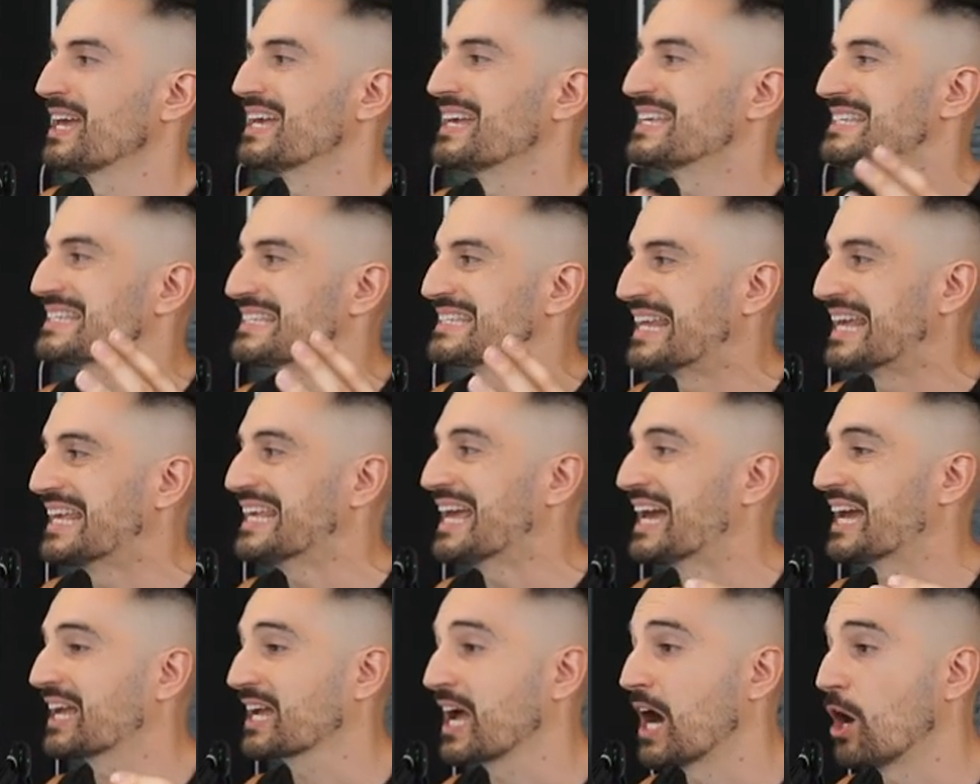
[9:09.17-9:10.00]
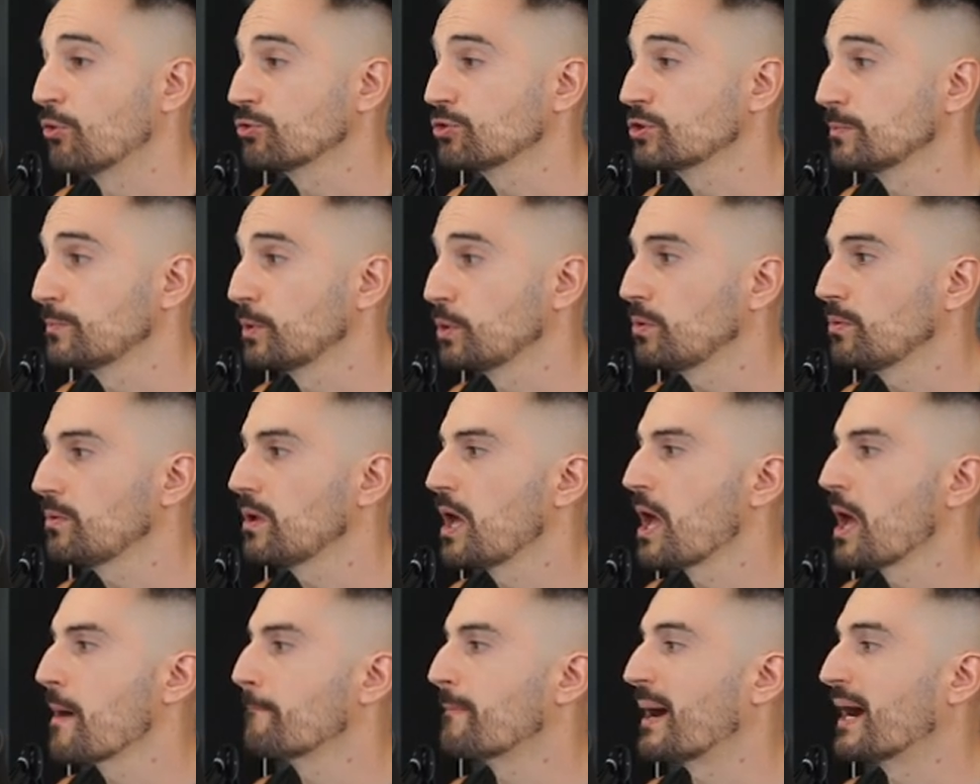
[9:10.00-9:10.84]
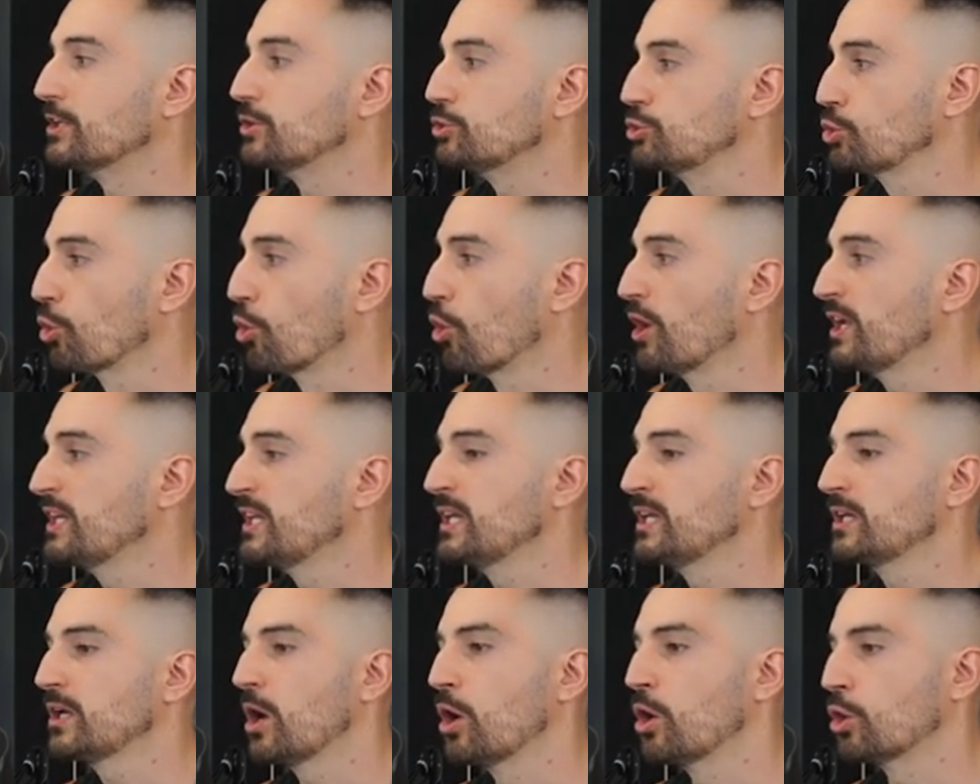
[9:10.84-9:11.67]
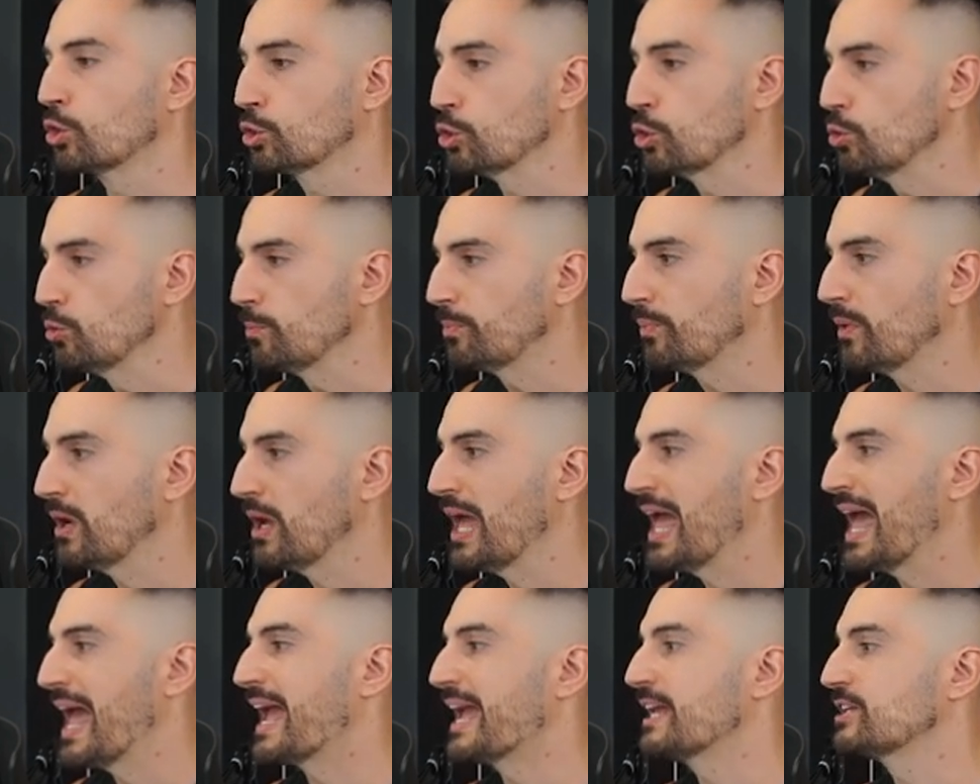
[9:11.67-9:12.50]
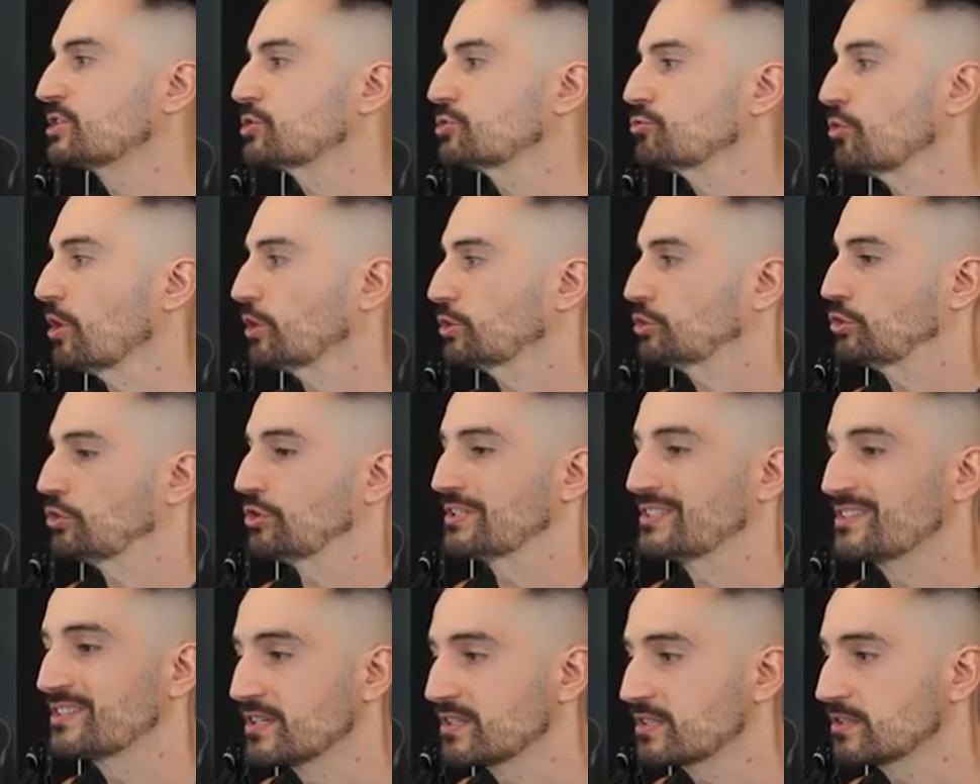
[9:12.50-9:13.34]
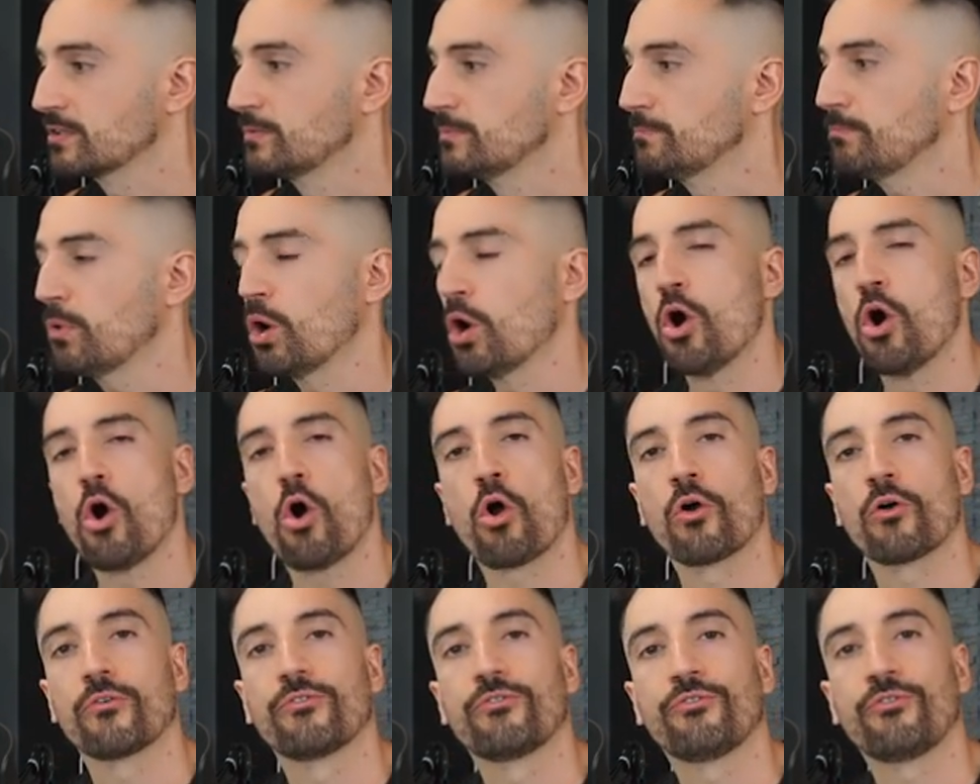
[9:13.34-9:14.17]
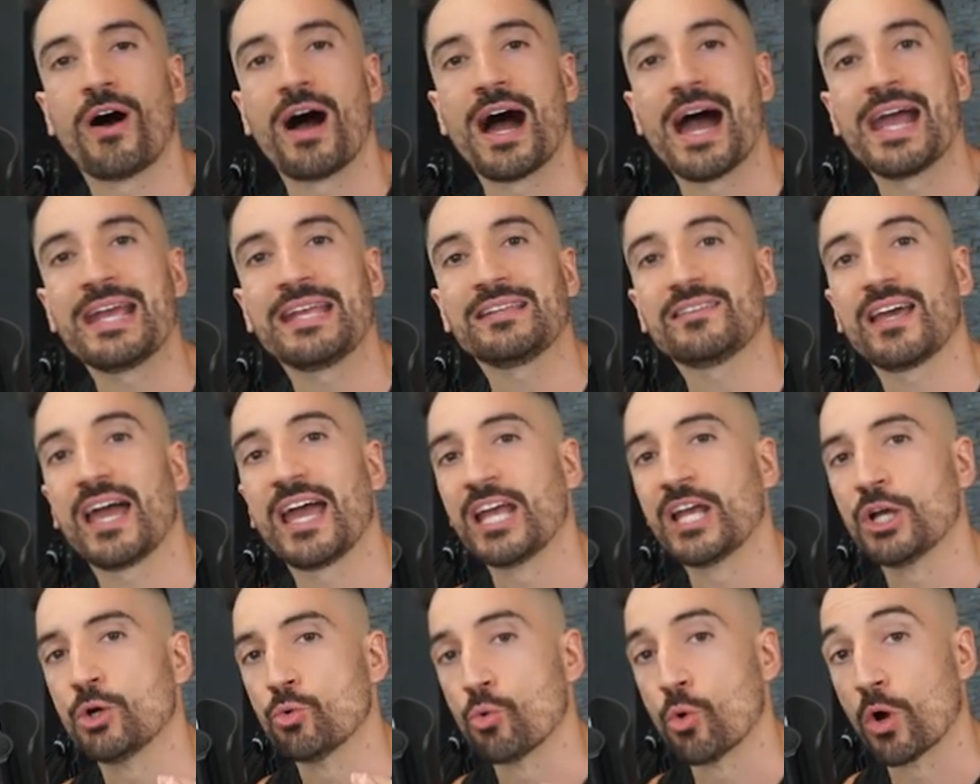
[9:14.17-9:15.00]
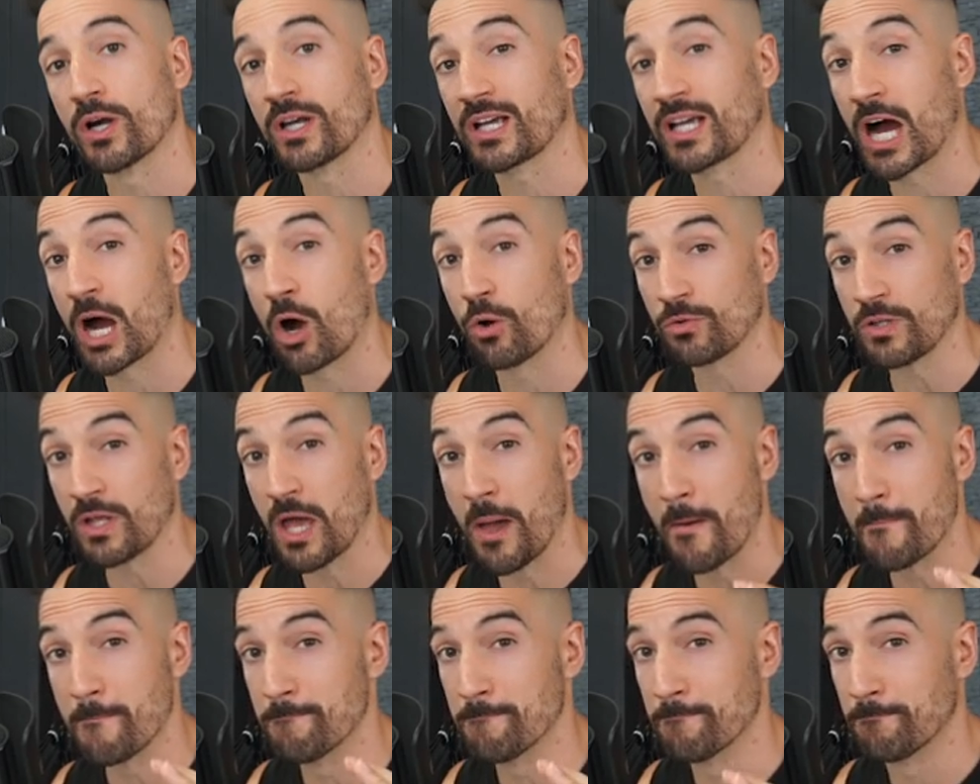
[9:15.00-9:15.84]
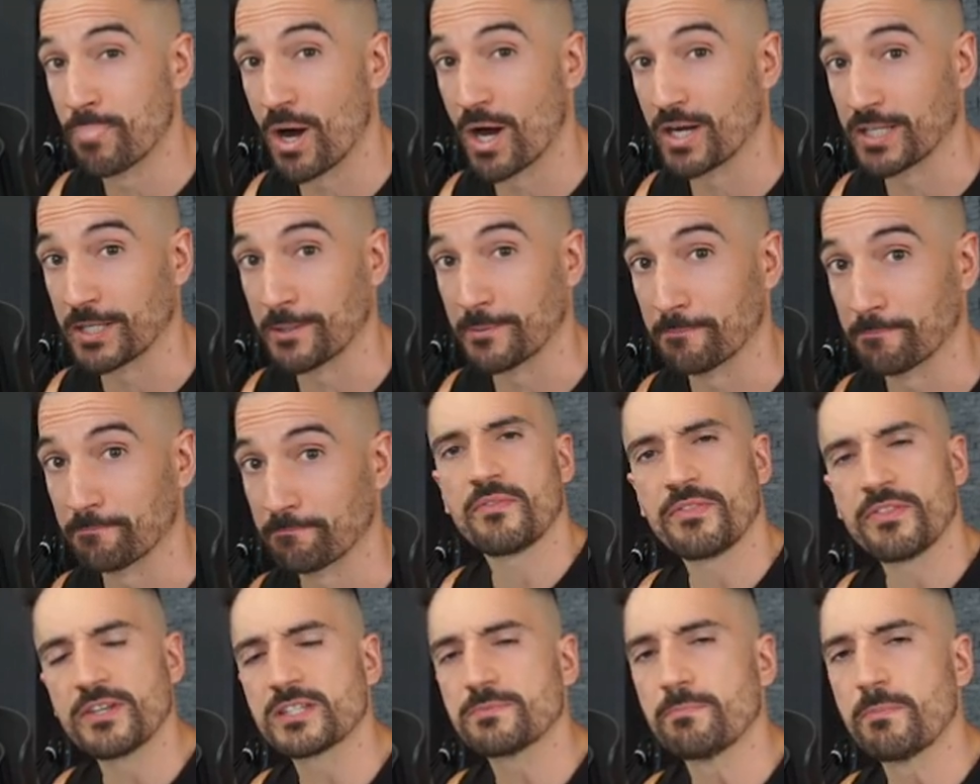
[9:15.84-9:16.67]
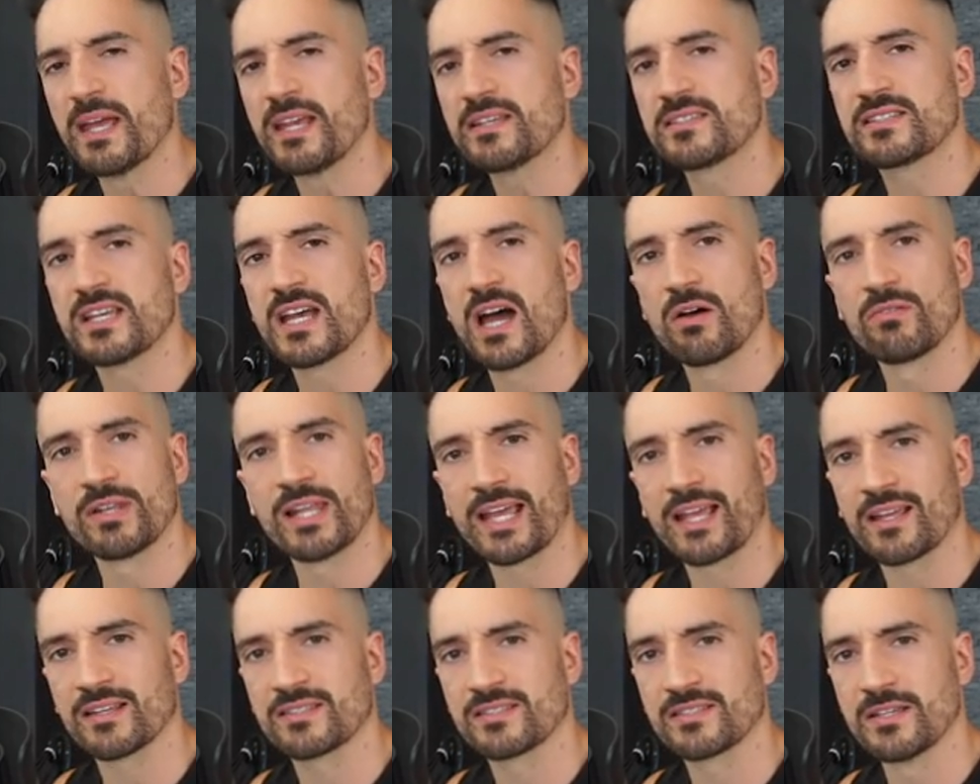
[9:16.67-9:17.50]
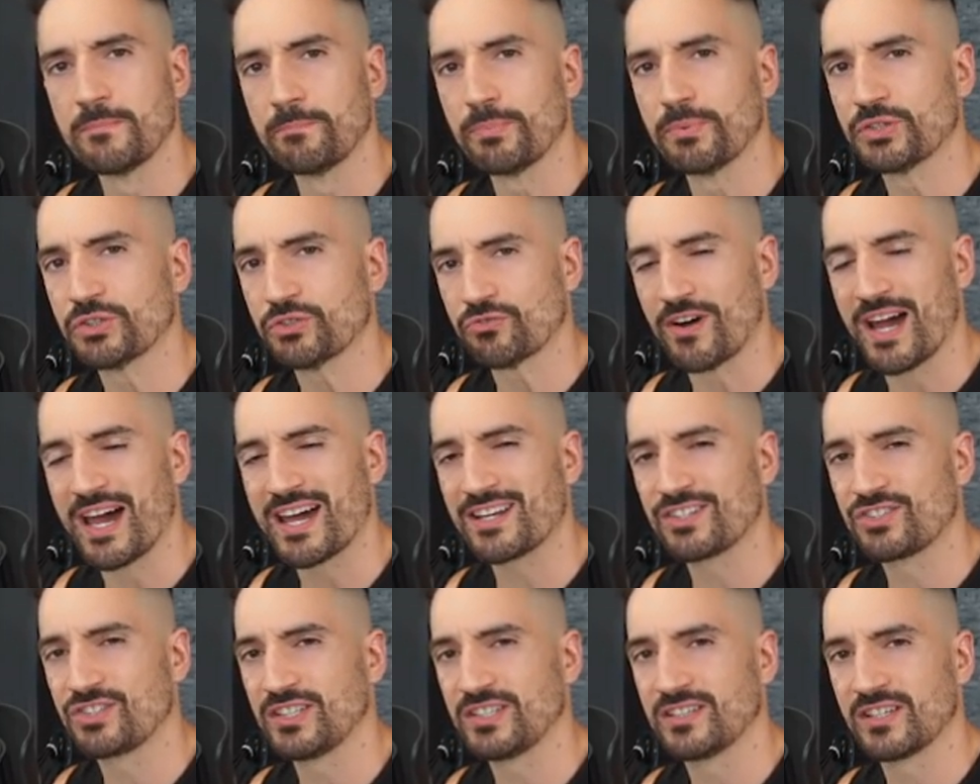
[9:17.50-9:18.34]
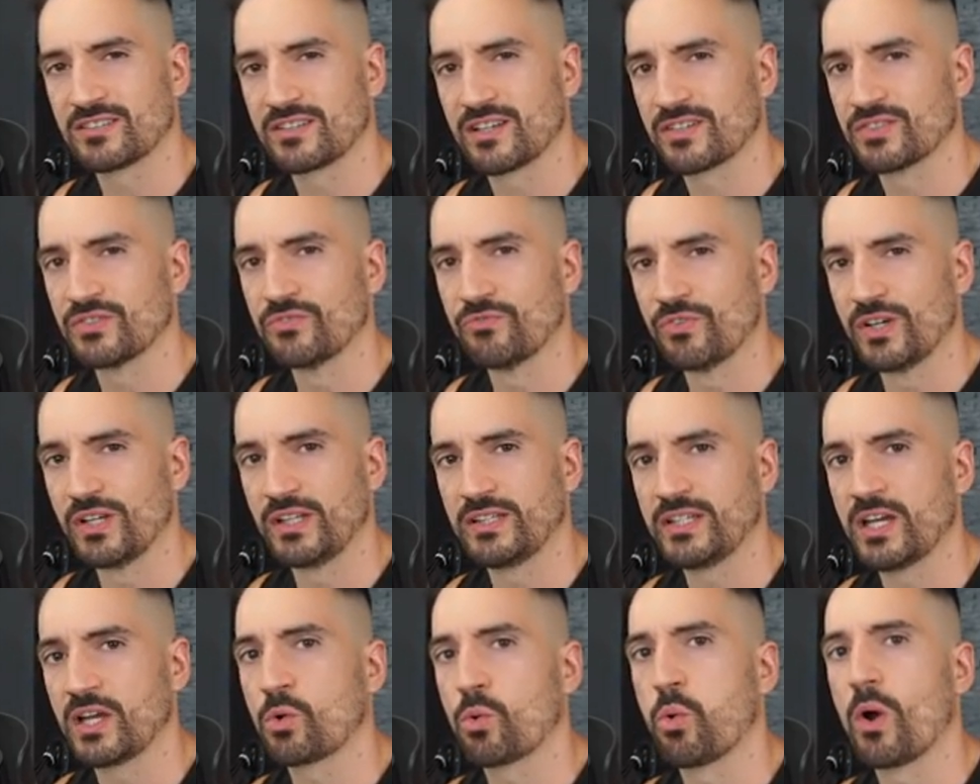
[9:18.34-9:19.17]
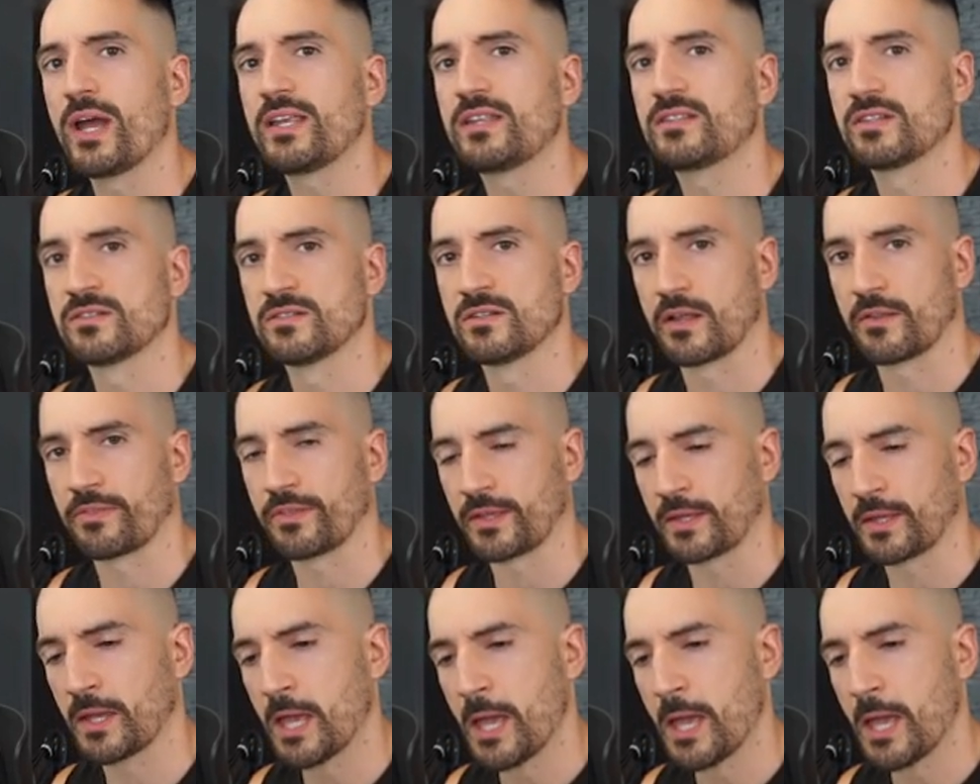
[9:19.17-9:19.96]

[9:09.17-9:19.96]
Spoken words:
Stay accountable by joining a group, a structured system, or find a workout buddy. This may sound like a simple strategy that doesn't really equate to nothing,